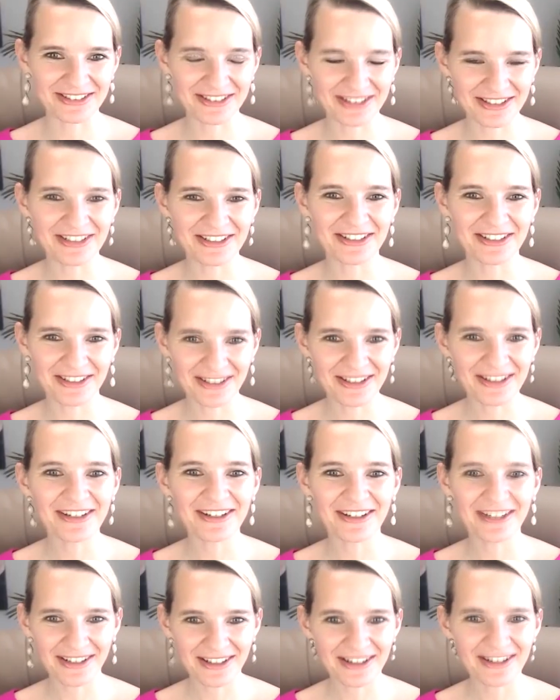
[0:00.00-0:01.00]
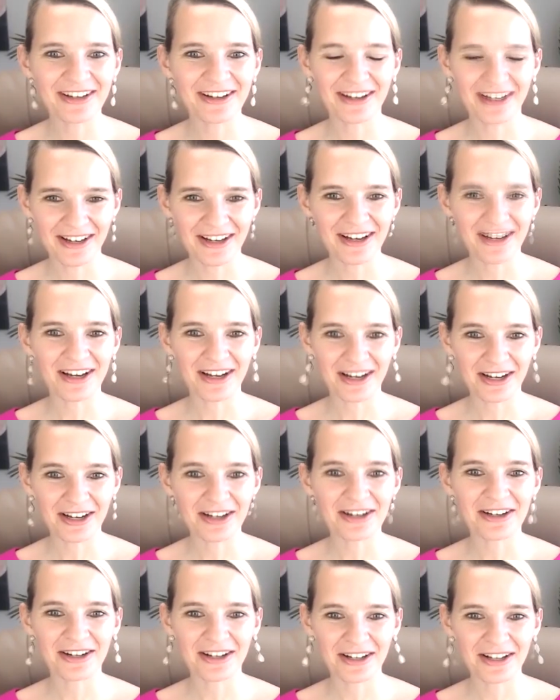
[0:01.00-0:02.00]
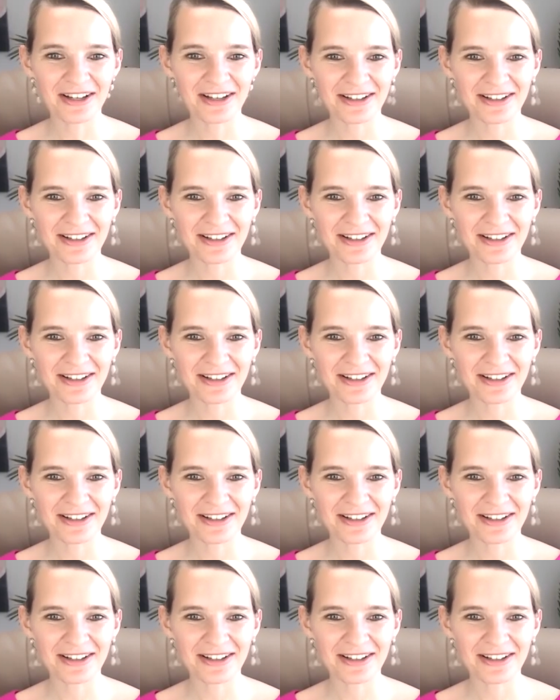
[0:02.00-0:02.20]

Dive right in. Yeah. I mean, you can